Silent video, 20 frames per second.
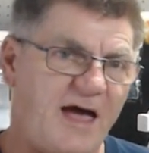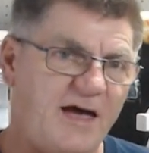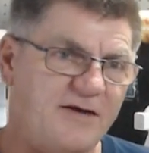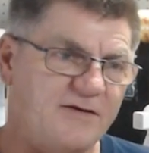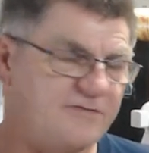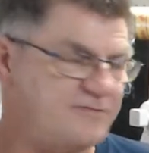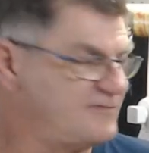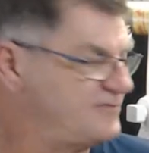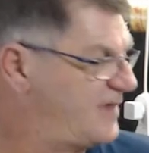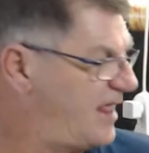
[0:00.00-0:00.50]

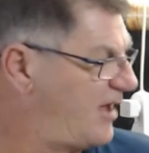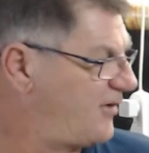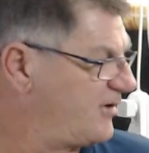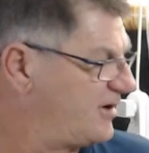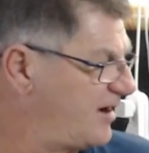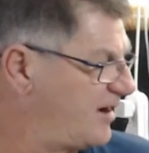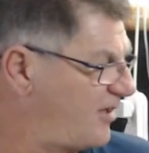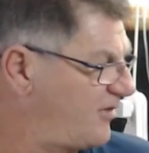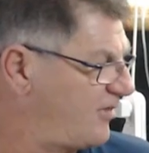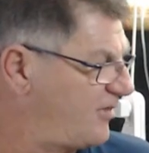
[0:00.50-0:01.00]
now we
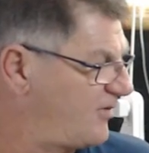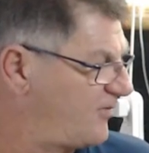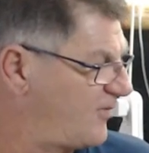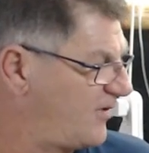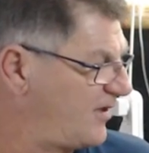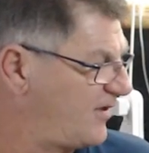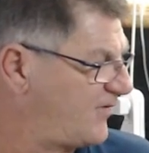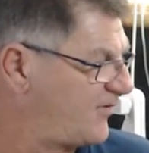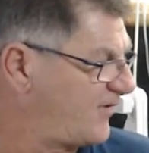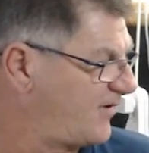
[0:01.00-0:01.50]
know that the
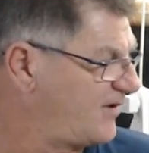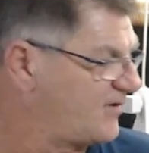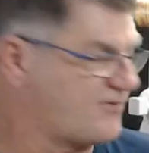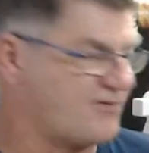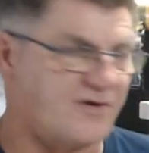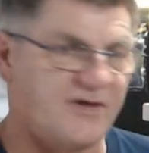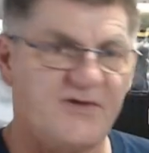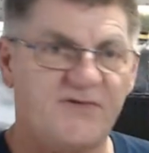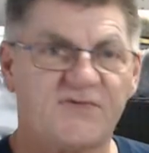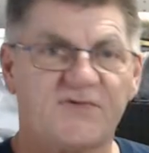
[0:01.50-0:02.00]
VC's
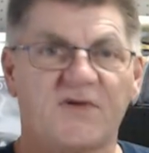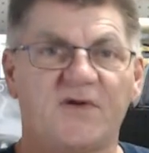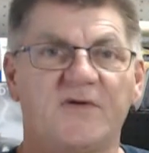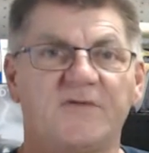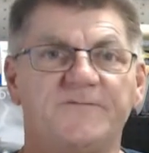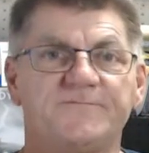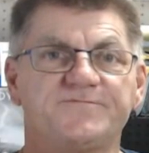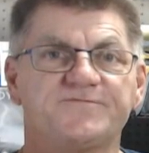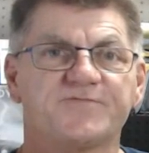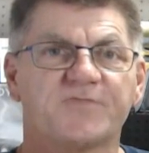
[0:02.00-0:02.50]
released,
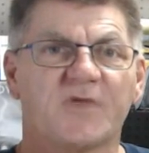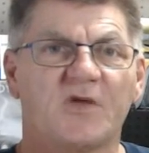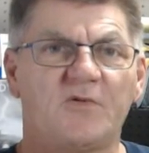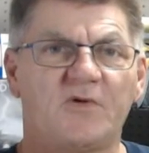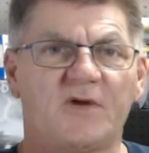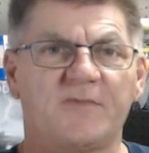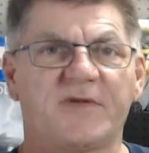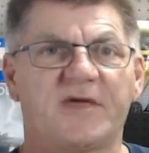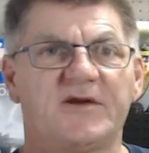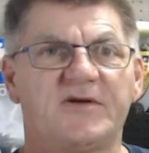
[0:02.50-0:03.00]
what I'm
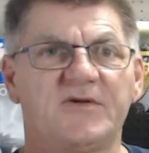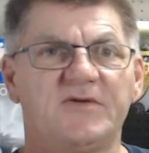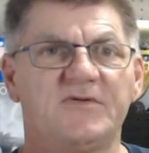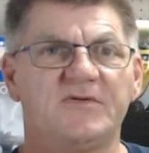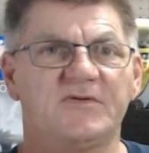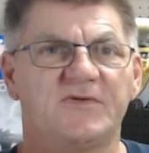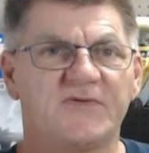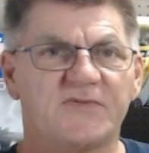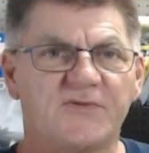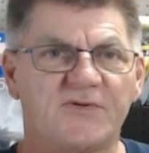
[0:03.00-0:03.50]
going to do
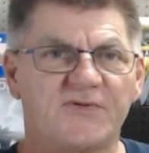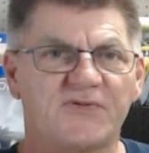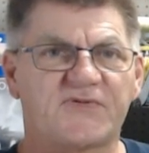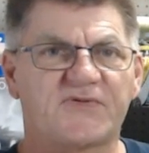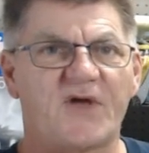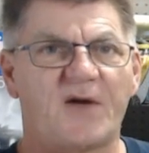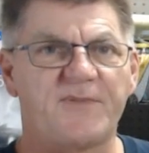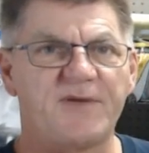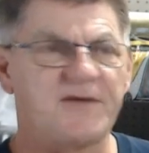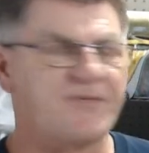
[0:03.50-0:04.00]
is we'll stop
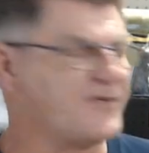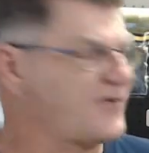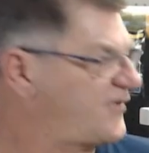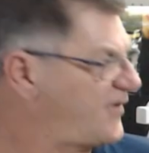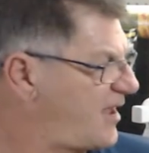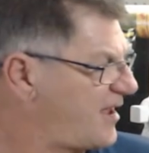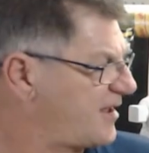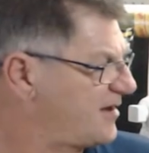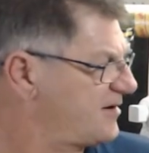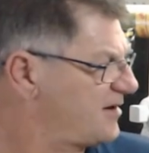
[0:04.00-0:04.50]
here for a
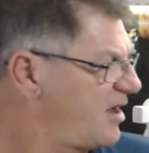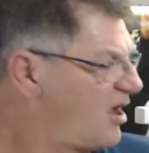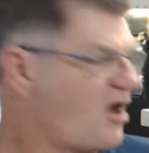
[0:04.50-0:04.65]
second.